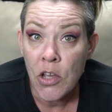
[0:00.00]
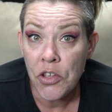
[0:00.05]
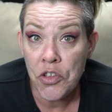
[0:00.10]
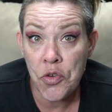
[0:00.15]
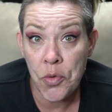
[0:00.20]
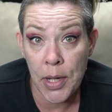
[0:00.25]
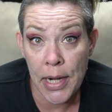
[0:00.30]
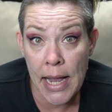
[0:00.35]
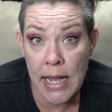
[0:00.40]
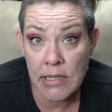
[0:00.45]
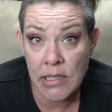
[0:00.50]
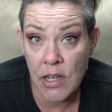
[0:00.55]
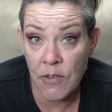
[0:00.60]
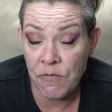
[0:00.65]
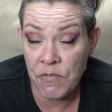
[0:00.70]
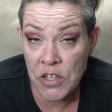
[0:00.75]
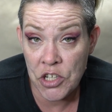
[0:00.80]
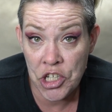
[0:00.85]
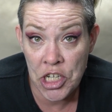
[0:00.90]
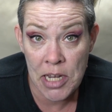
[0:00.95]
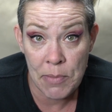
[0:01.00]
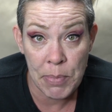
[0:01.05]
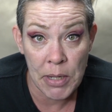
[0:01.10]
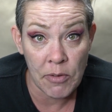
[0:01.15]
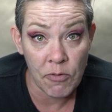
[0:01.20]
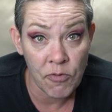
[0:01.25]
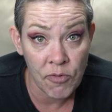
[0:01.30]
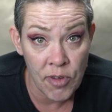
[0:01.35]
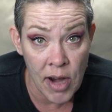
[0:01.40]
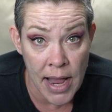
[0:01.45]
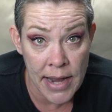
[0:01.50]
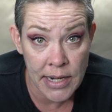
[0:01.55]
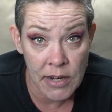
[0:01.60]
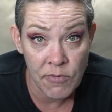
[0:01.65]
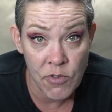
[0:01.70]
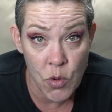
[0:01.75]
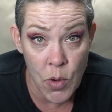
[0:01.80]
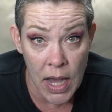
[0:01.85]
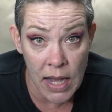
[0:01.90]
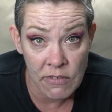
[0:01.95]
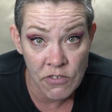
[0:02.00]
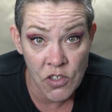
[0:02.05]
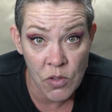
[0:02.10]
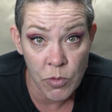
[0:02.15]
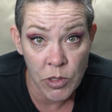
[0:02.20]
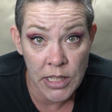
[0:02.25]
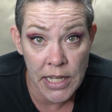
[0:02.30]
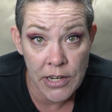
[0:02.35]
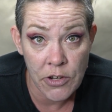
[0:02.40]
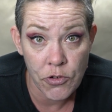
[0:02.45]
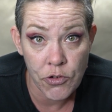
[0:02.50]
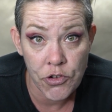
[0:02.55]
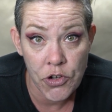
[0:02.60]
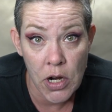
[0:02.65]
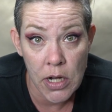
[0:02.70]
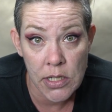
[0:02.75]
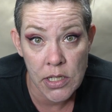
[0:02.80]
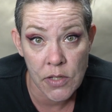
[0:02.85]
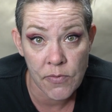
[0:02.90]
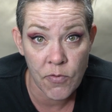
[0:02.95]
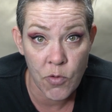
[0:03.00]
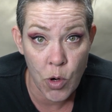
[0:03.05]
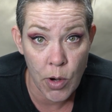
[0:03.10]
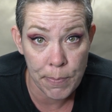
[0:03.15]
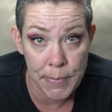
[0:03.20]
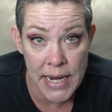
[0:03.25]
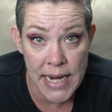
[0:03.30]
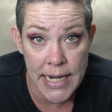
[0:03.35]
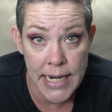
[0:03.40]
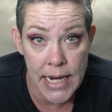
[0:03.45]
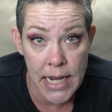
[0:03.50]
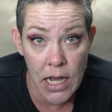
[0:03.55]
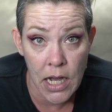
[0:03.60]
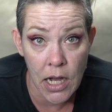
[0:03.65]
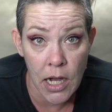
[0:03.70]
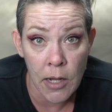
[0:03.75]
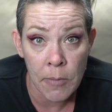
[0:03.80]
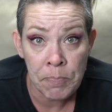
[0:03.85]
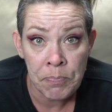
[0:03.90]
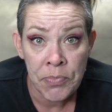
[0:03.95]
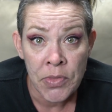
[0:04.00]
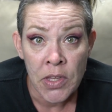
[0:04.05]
You could ask a fish keeping friend if you have someone that you trust for media.